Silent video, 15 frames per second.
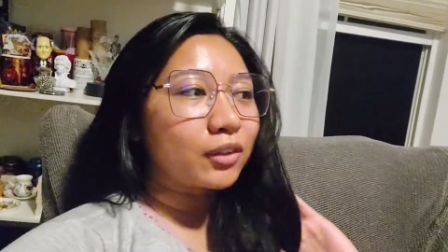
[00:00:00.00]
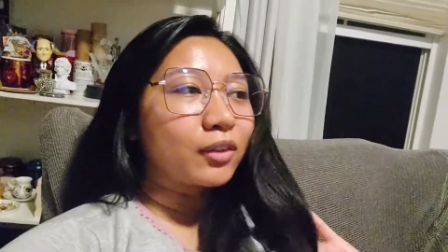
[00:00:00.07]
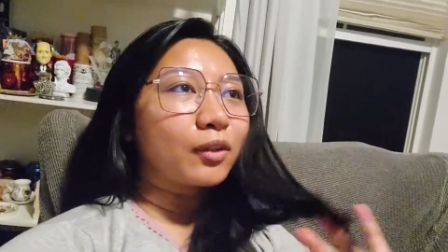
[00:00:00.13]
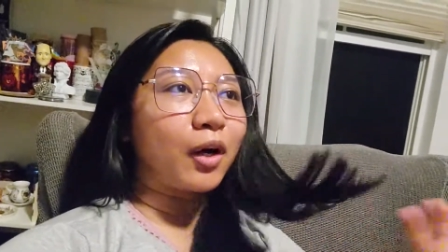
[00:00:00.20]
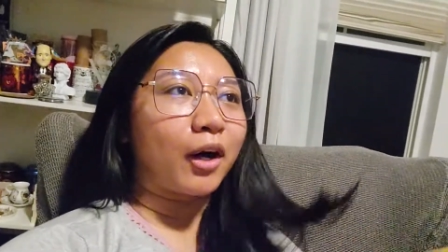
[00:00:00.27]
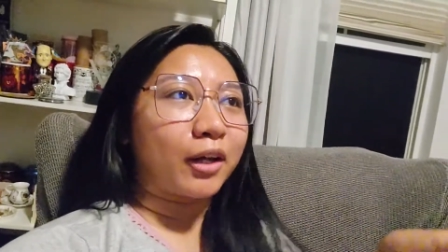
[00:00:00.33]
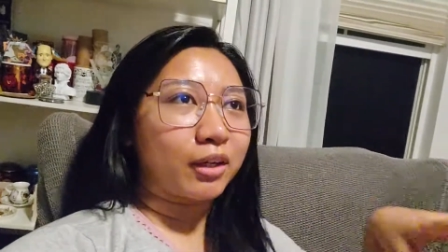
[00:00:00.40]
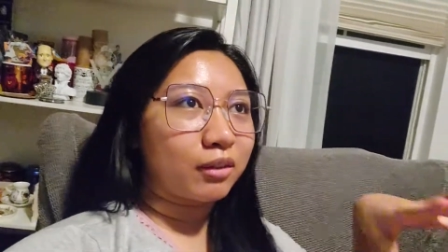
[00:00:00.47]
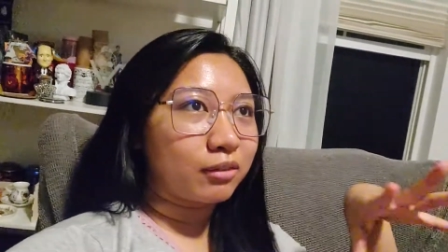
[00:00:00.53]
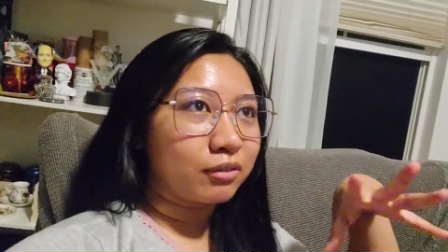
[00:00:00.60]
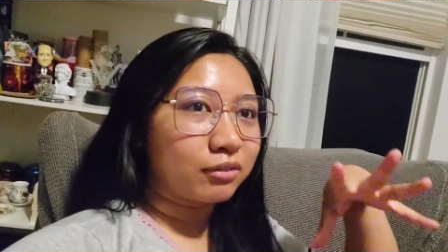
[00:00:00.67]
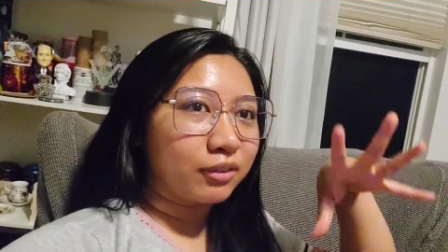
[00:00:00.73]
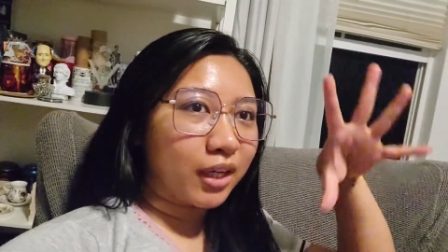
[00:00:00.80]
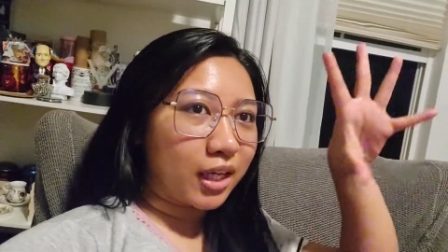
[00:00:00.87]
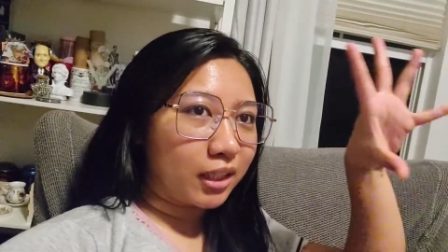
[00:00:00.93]
a lot of
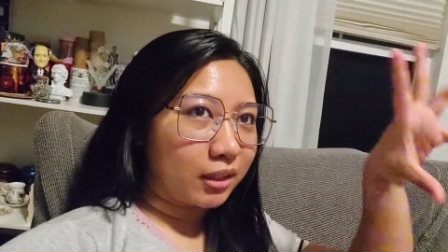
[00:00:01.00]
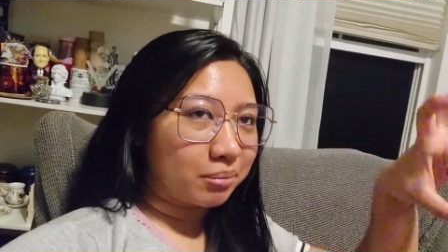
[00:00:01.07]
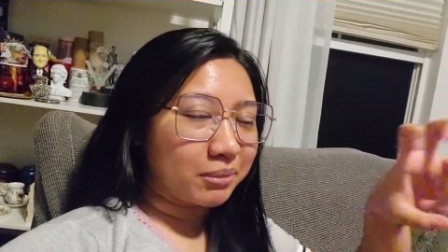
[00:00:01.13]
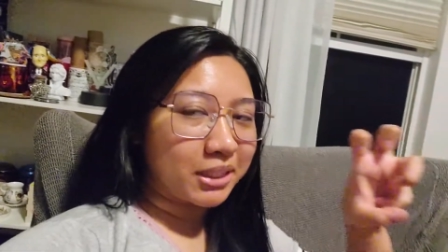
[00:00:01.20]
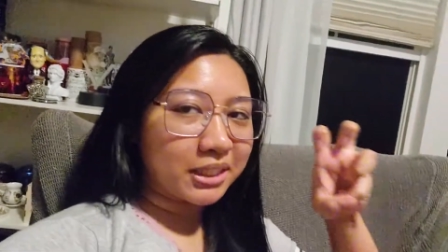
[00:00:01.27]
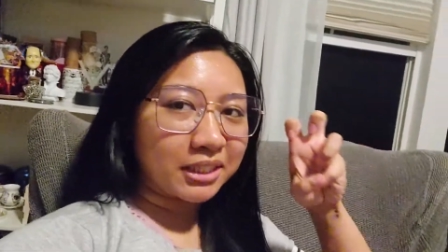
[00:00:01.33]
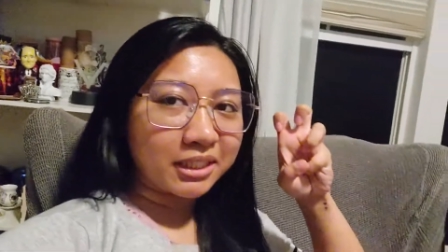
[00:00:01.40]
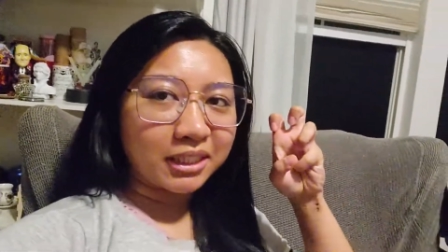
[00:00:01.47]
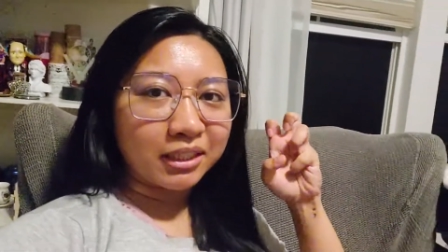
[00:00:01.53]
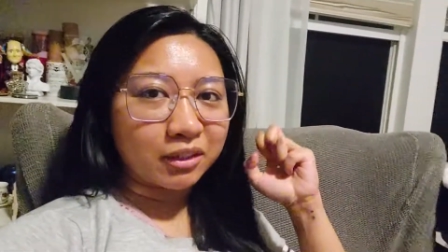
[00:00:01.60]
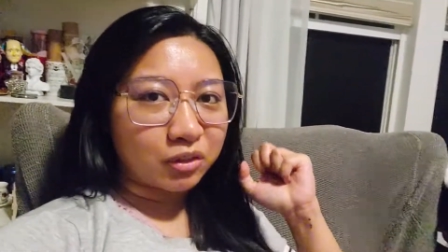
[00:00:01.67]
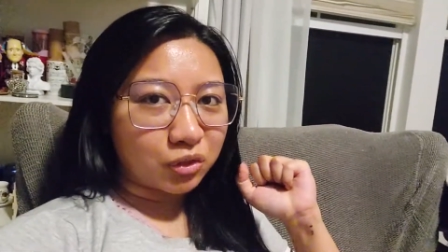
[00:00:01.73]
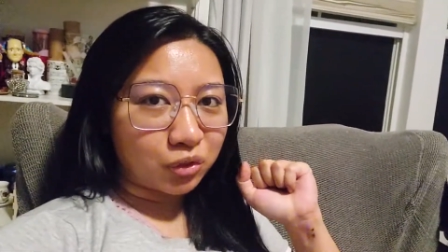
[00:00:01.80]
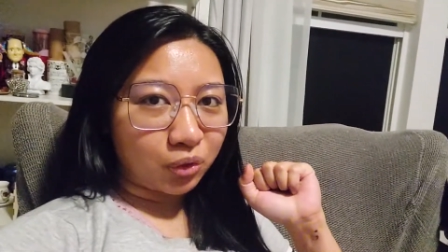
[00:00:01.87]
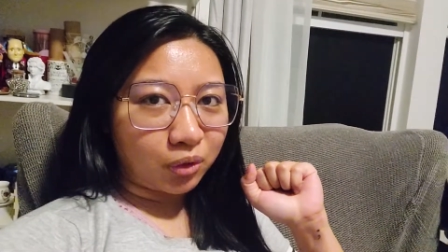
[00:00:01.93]
elements in
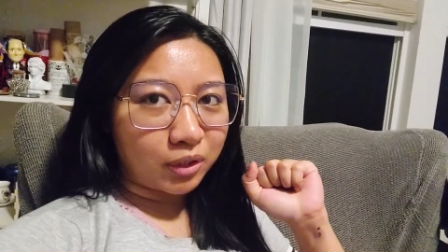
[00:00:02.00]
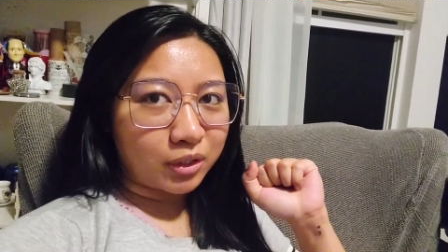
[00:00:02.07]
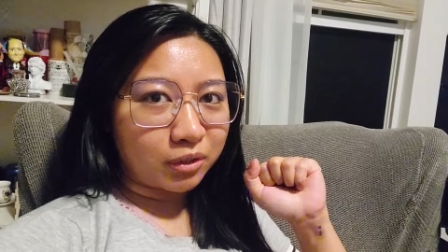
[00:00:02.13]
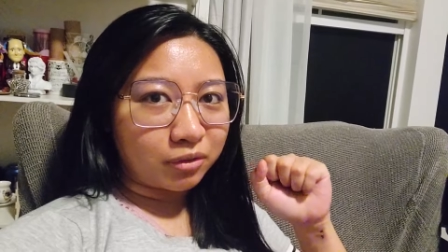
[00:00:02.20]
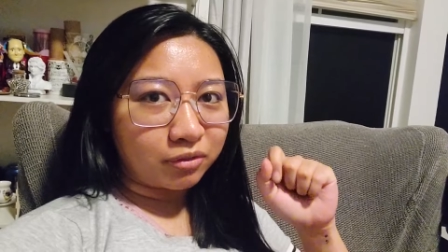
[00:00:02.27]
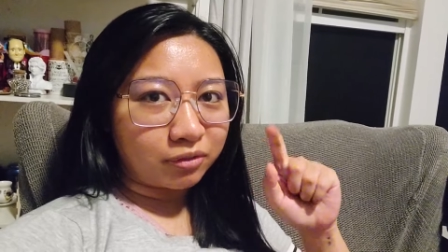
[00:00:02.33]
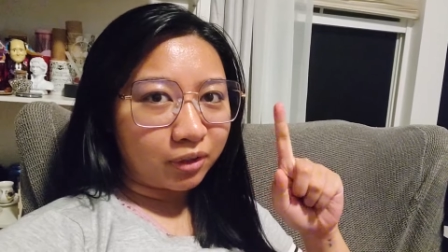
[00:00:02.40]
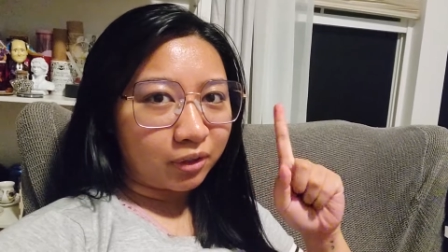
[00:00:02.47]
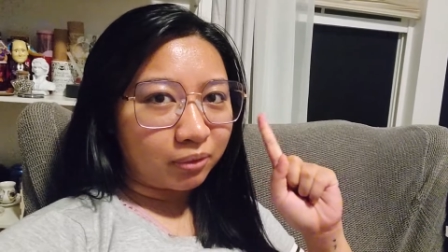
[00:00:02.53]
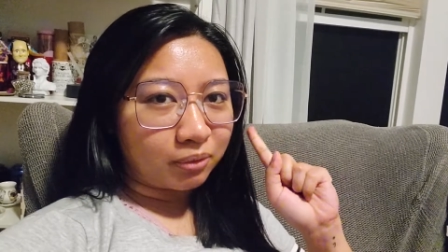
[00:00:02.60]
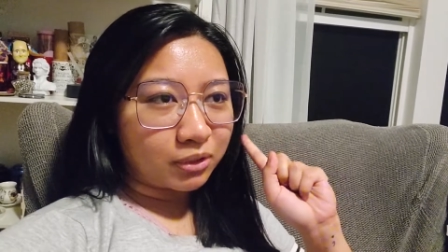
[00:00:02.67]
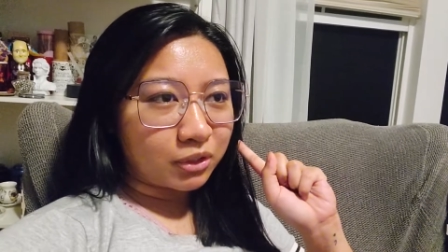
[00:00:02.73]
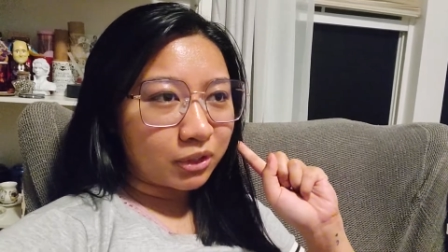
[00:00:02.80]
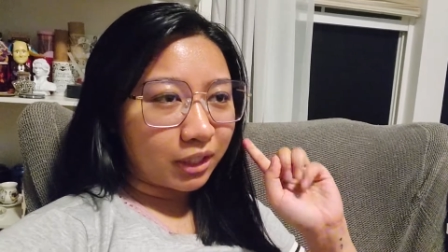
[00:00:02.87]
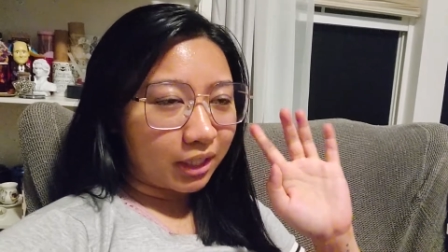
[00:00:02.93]
the story so far,
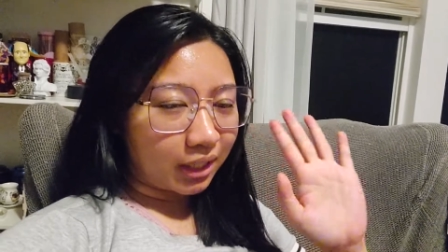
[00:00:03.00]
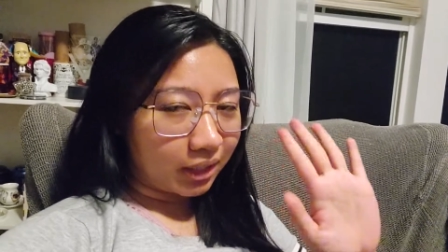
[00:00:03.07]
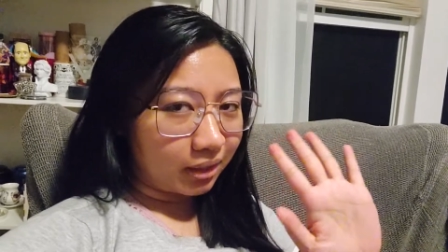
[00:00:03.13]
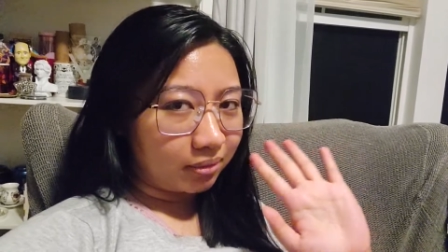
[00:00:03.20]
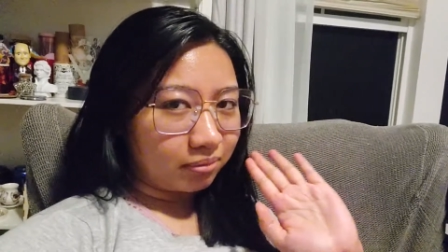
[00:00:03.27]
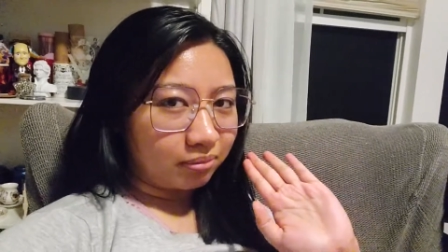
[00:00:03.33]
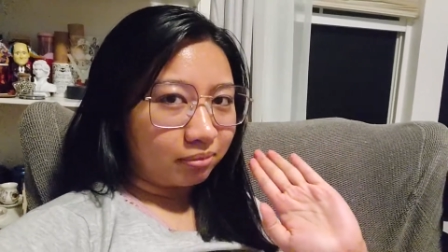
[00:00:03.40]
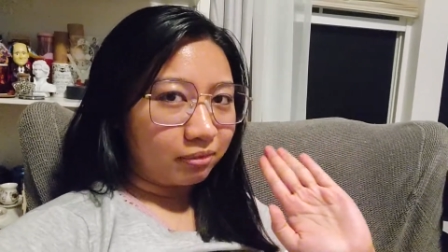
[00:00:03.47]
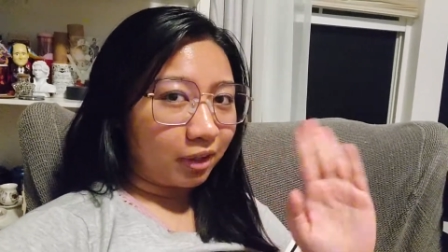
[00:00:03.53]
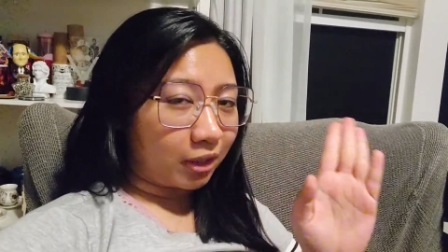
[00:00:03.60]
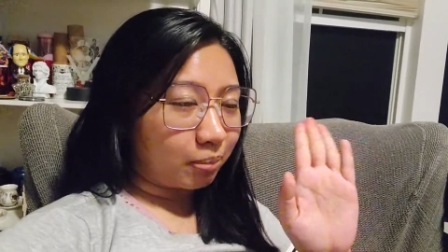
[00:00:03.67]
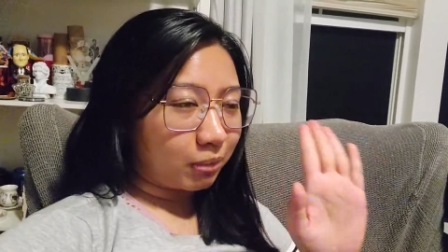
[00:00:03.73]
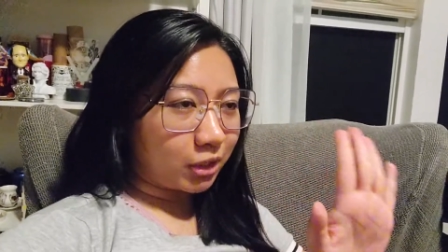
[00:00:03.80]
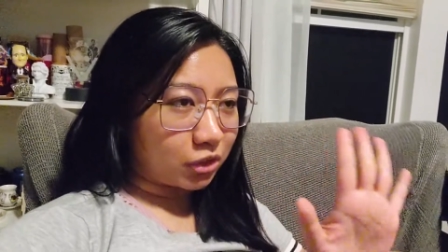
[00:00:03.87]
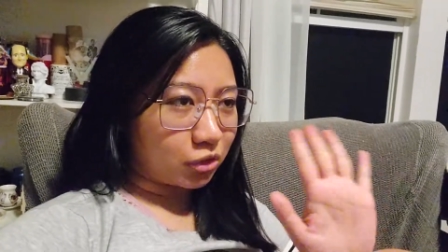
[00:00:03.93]
which I am
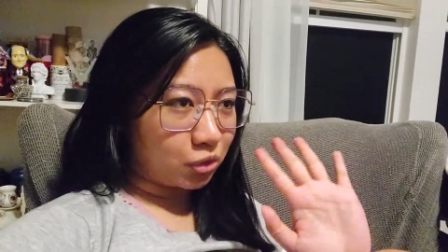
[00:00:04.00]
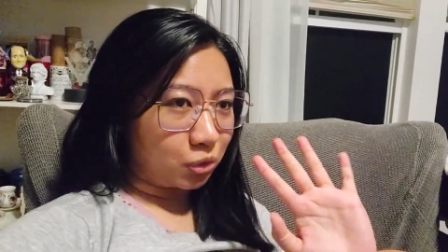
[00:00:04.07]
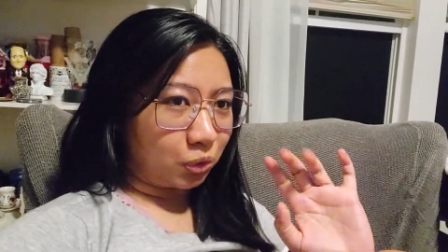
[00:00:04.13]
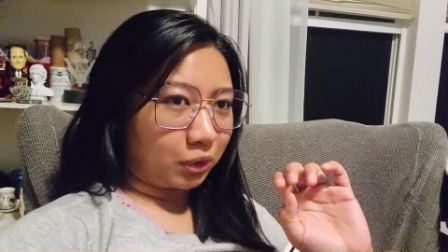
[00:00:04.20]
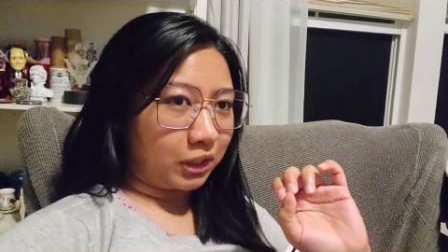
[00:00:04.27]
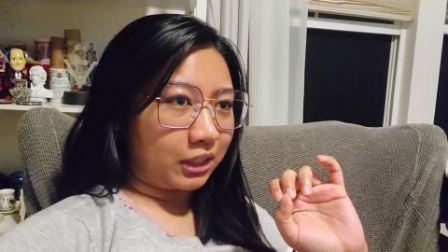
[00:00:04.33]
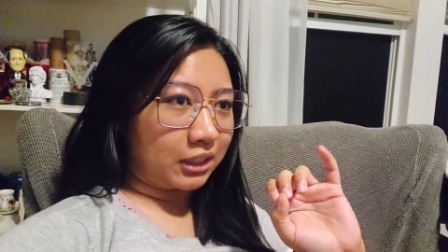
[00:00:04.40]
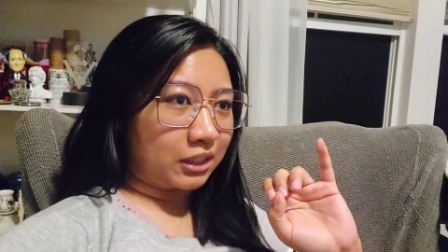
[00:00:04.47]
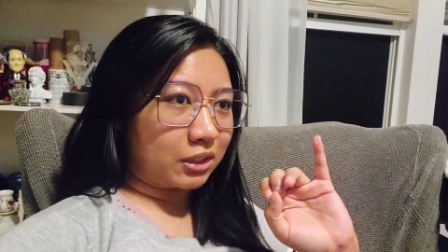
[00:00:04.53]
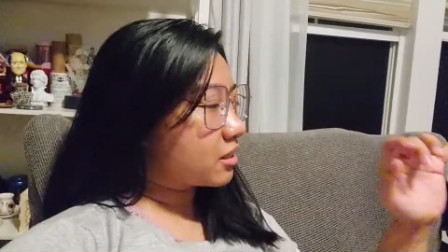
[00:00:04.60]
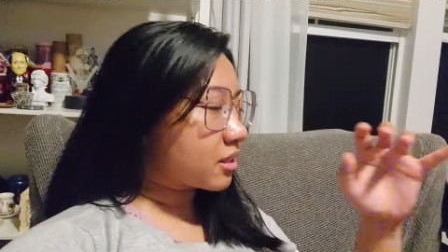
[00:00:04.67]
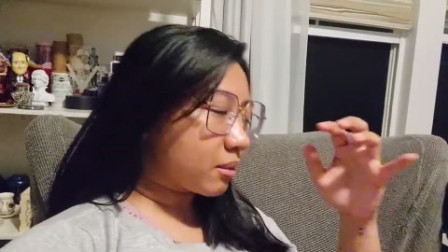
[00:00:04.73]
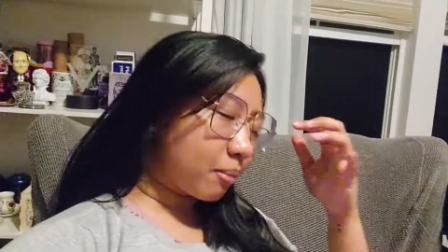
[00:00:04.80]
very much enjoying. This is